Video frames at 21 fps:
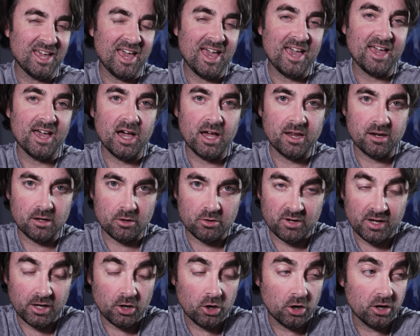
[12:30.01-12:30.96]
AI to
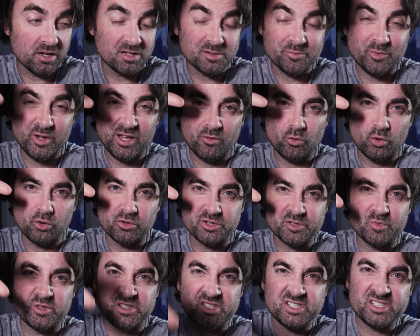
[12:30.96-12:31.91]
create art is being real
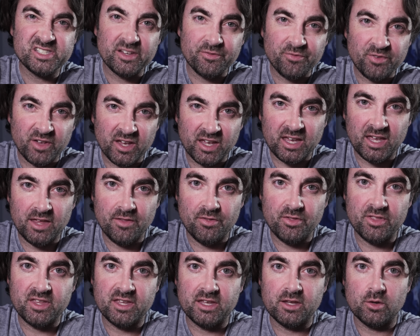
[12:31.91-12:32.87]
specific in
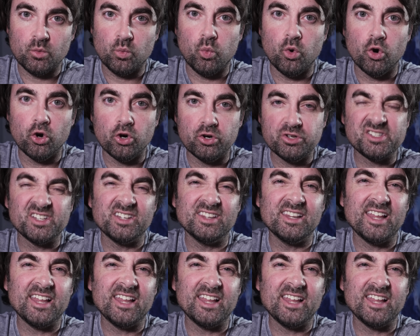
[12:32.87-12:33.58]
the words and